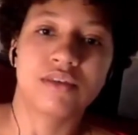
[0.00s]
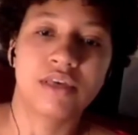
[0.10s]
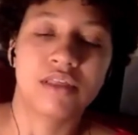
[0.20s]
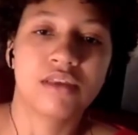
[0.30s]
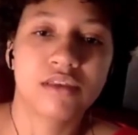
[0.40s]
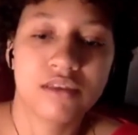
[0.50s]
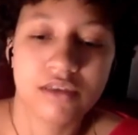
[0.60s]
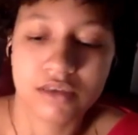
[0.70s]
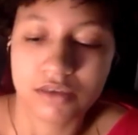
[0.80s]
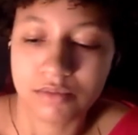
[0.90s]
I think
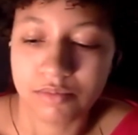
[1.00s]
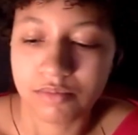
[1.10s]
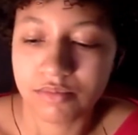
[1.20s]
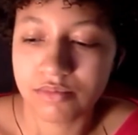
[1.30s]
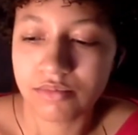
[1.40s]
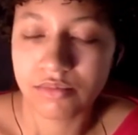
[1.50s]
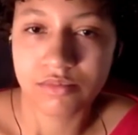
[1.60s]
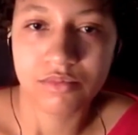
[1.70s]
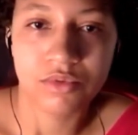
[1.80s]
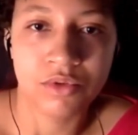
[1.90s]

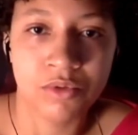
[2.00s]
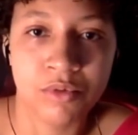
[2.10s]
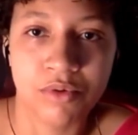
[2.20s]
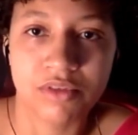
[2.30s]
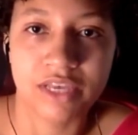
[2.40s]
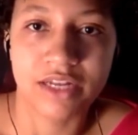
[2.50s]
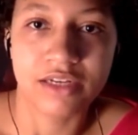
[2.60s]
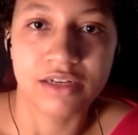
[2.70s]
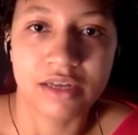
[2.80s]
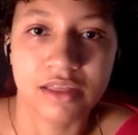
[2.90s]
you both said
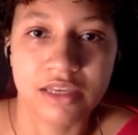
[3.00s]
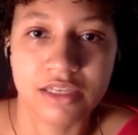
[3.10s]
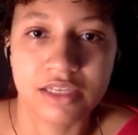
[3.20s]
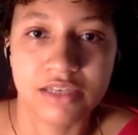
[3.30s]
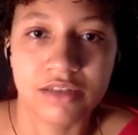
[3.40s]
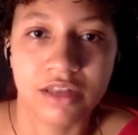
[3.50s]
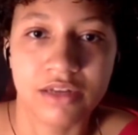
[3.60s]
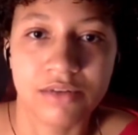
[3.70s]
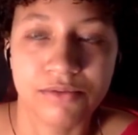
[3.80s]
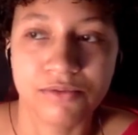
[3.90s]
it. I think it takes a lot
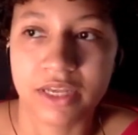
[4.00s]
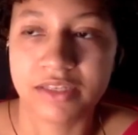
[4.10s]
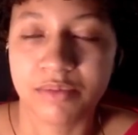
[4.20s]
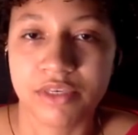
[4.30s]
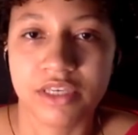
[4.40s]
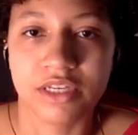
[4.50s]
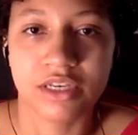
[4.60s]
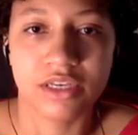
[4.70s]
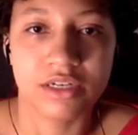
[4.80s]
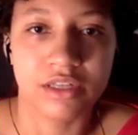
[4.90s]
of
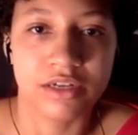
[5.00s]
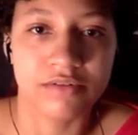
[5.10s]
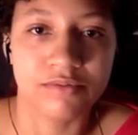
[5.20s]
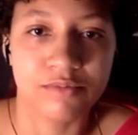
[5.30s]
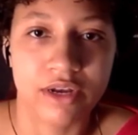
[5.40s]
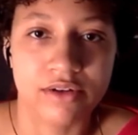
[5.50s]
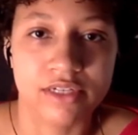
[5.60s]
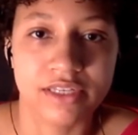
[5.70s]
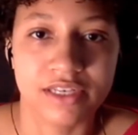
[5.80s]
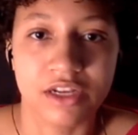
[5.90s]
flexibility and a lot of
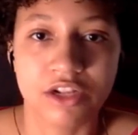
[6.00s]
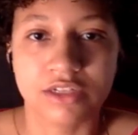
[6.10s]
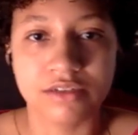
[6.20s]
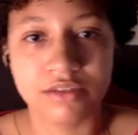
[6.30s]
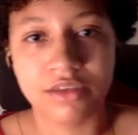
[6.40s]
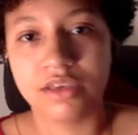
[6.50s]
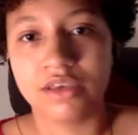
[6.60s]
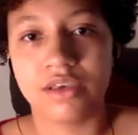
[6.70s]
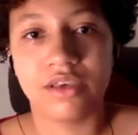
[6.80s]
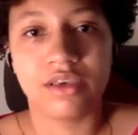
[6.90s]
prioritization.
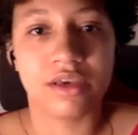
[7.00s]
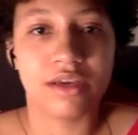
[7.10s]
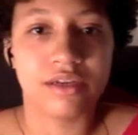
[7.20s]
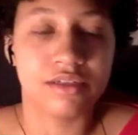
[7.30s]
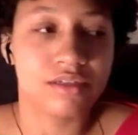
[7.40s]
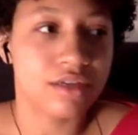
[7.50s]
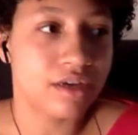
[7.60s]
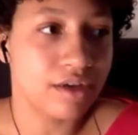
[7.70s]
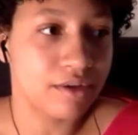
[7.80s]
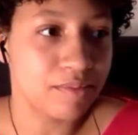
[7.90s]
And
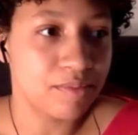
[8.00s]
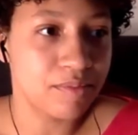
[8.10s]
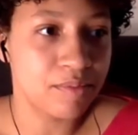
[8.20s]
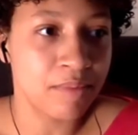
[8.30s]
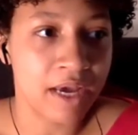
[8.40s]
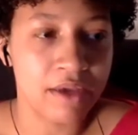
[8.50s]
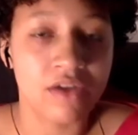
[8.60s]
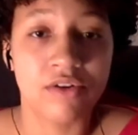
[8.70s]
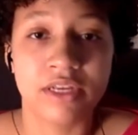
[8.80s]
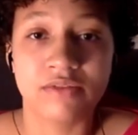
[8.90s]
my
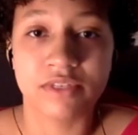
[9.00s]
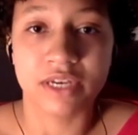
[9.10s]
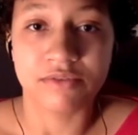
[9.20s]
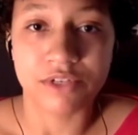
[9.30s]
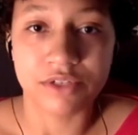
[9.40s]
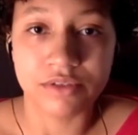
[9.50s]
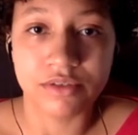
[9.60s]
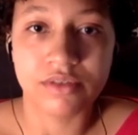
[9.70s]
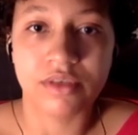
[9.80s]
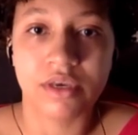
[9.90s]
creative
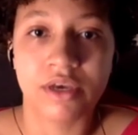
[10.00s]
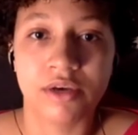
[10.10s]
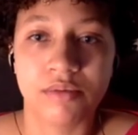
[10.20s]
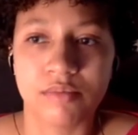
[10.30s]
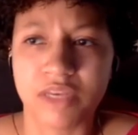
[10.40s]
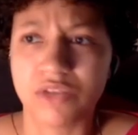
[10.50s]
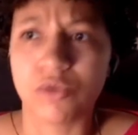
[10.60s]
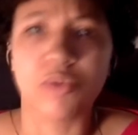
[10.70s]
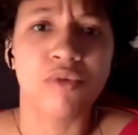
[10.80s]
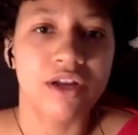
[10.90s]
endeavors, my
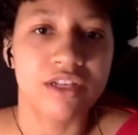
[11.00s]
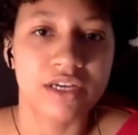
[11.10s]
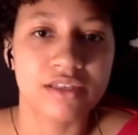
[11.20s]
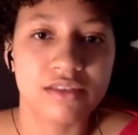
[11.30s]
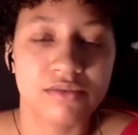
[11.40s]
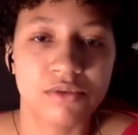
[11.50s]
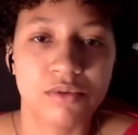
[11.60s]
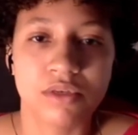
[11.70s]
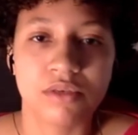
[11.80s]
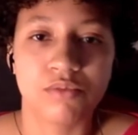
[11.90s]
solo projects, if you
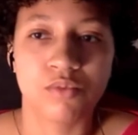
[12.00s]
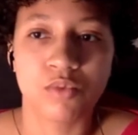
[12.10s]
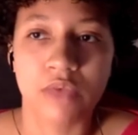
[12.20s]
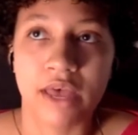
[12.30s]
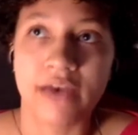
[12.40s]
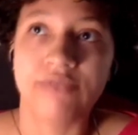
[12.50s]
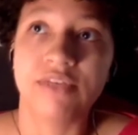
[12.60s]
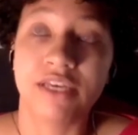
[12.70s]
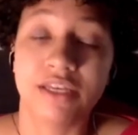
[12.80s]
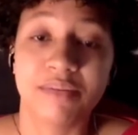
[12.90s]
will, have
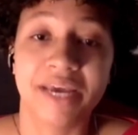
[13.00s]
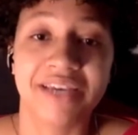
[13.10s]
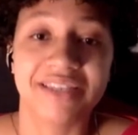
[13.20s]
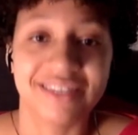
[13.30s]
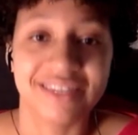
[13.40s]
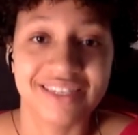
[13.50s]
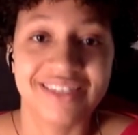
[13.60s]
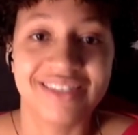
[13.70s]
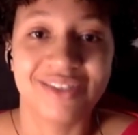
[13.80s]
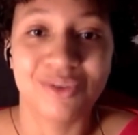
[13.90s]
taken a back seat
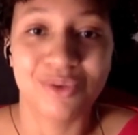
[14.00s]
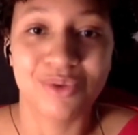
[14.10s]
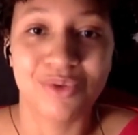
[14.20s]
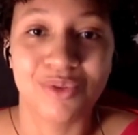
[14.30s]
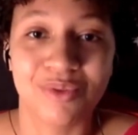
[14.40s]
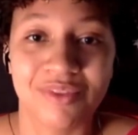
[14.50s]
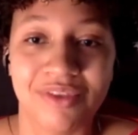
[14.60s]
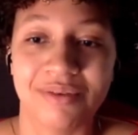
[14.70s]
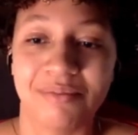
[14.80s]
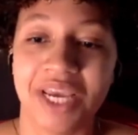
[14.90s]
to
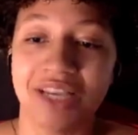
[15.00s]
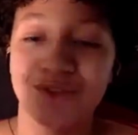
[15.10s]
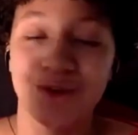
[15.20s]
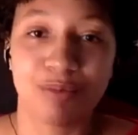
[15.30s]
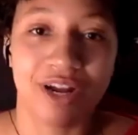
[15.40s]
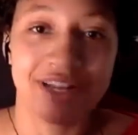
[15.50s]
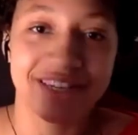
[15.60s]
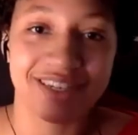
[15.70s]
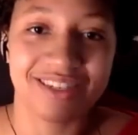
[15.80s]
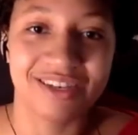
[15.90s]
the main solo
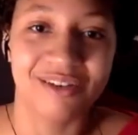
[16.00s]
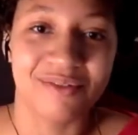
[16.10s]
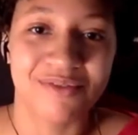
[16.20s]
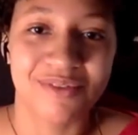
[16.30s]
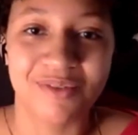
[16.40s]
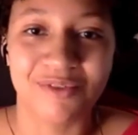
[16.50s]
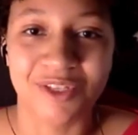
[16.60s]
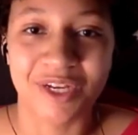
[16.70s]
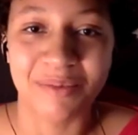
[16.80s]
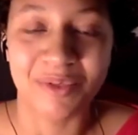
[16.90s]
project of
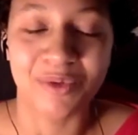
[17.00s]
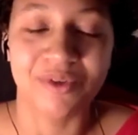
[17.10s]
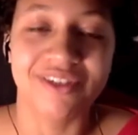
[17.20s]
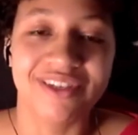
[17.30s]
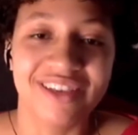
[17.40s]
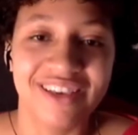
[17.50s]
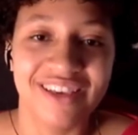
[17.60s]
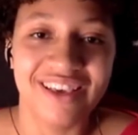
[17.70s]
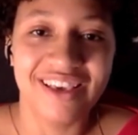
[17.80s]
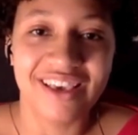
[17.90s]
full-time school.
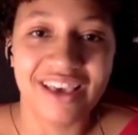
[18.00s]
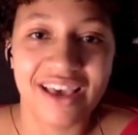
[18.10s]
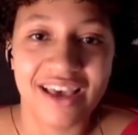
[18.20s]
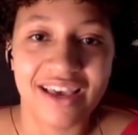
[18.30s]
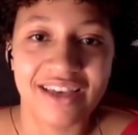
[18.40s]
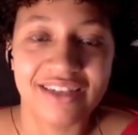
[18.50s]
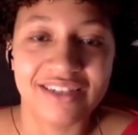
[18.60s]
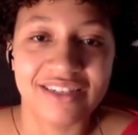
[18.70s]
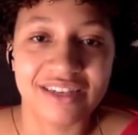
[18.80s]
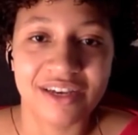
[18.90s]

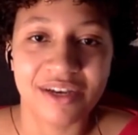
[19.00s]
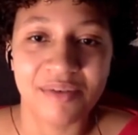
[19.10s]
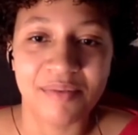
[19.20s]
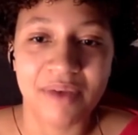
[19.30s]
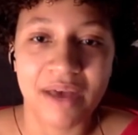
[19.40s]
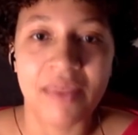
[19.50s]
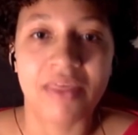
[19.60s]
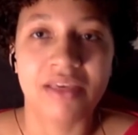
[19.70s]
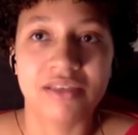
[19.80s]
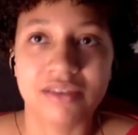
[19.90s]
And I
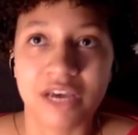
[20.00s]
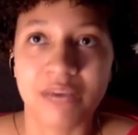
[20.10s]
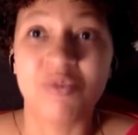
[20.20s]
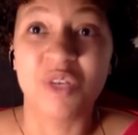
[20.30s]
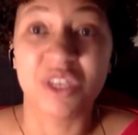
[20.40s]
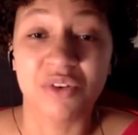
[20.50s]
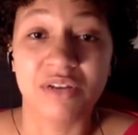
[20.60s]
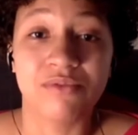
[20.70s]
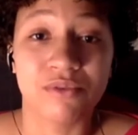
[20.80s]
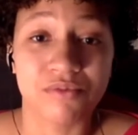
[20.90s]
think I'm really
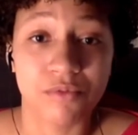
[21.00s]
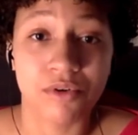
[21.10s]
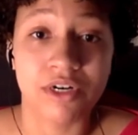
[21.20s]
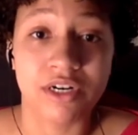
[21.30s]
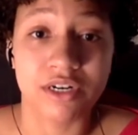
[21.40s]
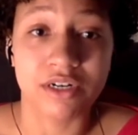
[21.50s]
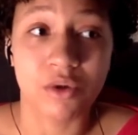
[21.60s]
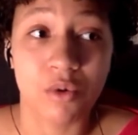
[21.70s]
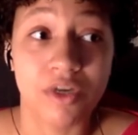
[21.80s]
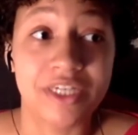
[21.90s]
grateful for
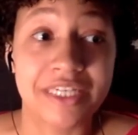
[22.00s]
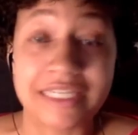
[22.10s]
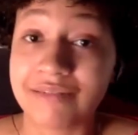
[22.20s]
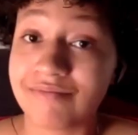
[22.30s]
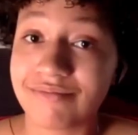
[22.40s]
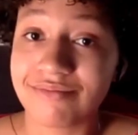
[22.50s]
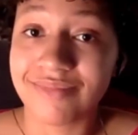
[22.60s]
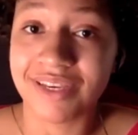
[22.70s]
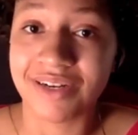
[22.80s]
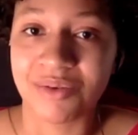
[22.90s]
quarantine
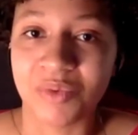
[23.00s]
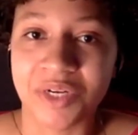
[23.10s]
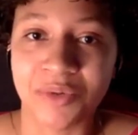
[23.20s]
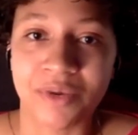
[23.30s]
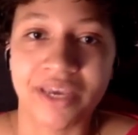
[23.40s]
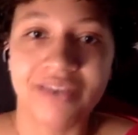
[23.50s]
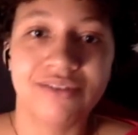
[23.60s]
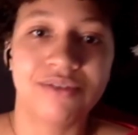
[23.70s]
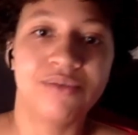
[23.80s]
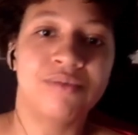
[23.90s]
in a weird way
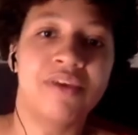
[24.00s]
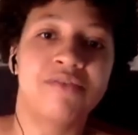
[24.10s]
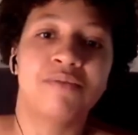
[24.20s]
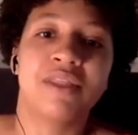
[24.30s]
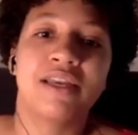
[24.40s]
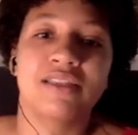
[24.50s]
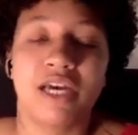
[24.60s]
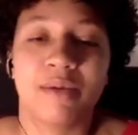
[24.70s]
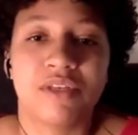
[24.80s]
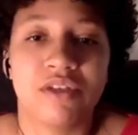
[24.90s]
to give me that
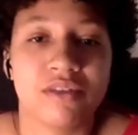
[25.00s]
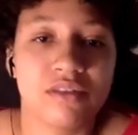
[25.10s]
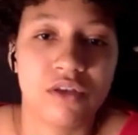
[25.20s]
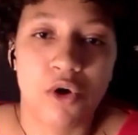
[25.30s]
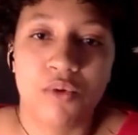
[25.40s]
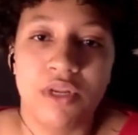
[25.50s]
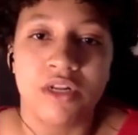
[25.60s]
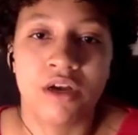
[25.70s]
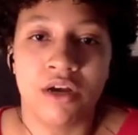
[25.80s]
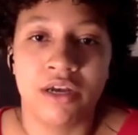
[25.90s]
time to just hone
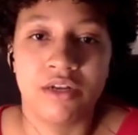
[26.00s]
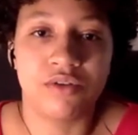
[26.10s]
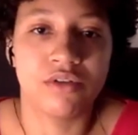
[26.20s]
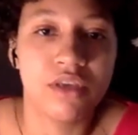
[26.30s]
in on,